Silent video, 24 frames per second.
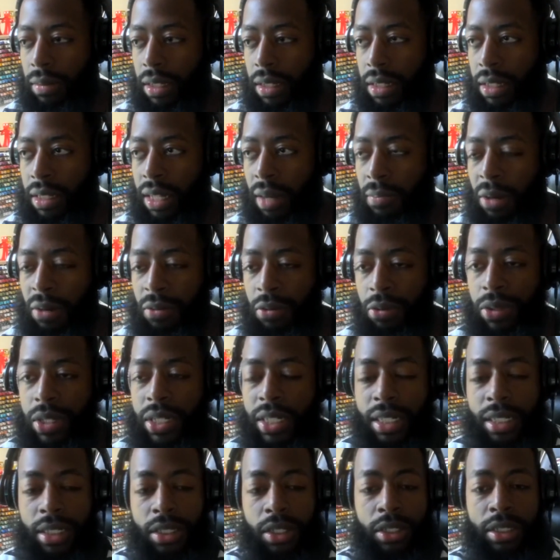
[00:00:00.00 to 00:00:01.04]
some of it was
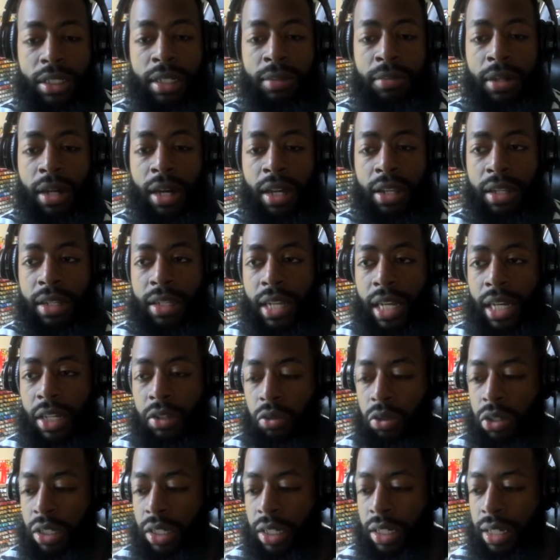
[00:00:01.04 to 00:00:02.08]
censorship, other things
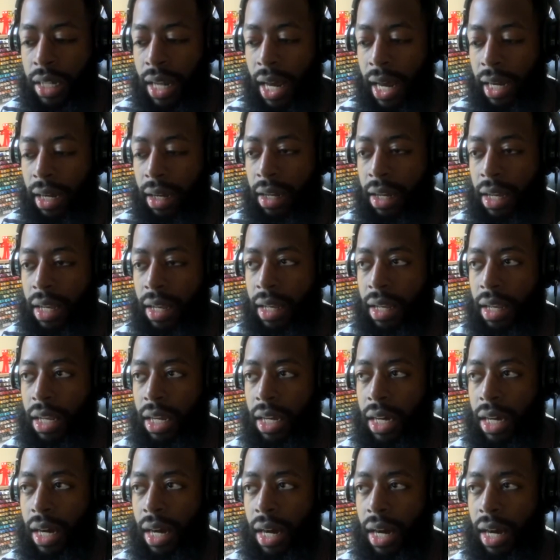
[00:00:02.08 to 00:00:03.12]
was just like
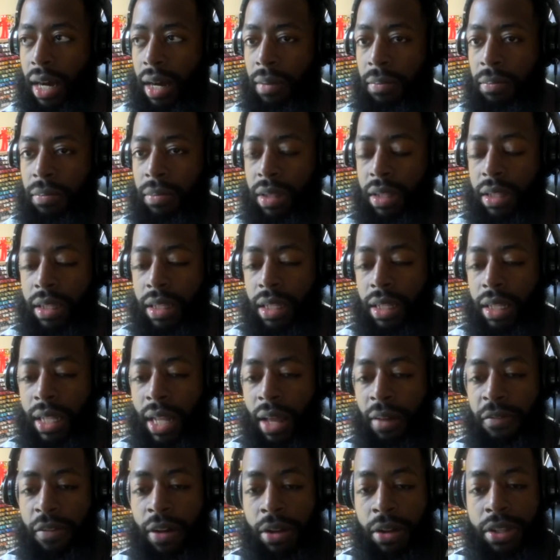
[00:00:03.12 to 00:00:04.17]
um,
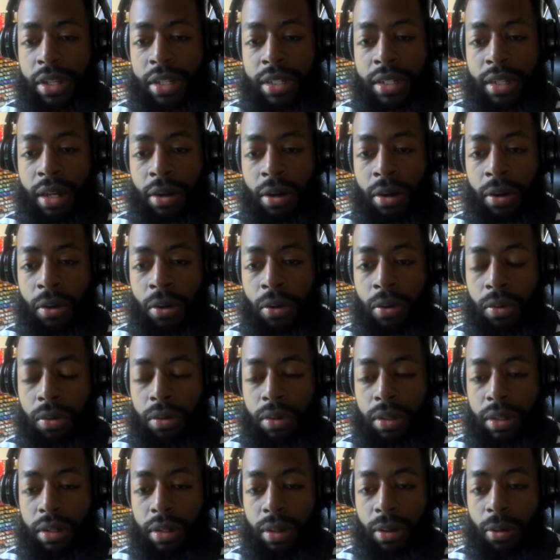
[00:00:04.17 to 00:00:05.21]
they felt as though
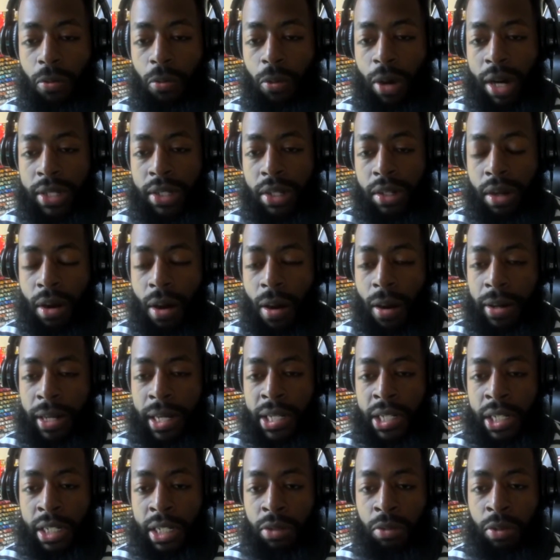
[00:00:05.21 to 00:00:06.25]
Western
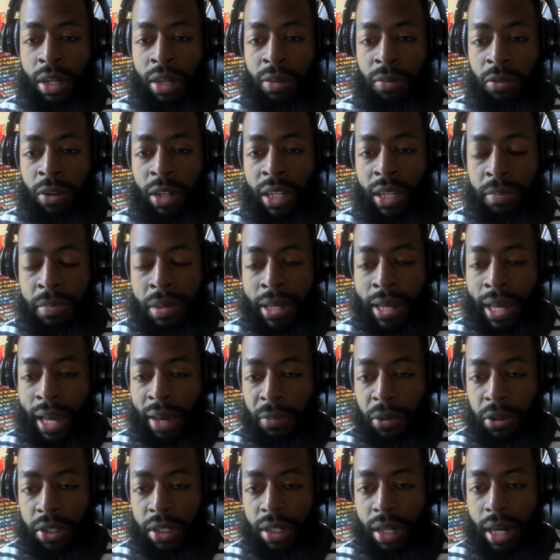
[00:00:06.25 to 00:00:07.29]
audiences wouldn't really be
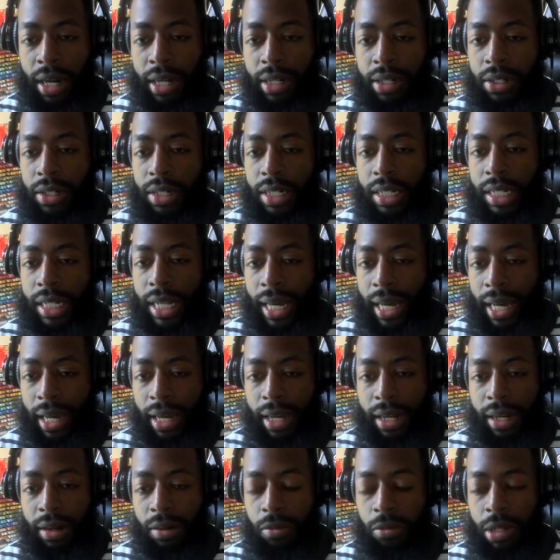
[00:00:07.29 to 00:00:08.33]
able to
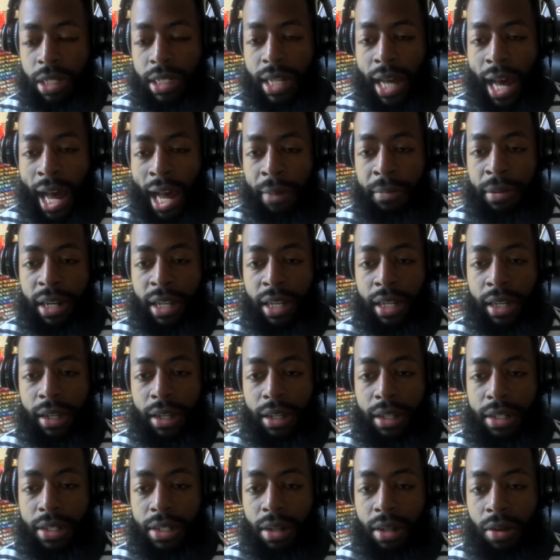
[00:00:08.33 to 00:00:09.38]
understand what's happening.
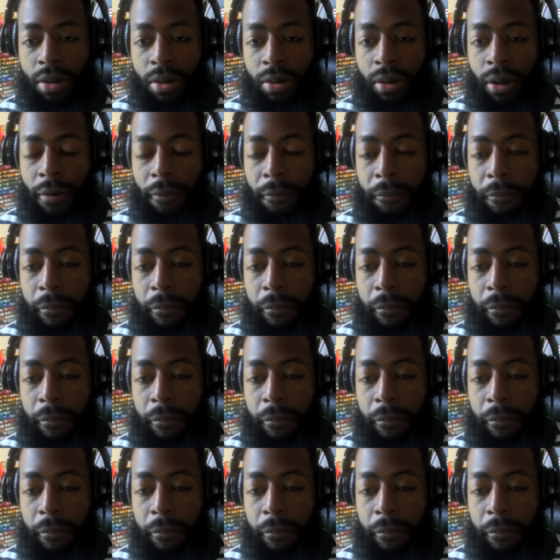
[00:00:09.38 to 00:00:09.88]
So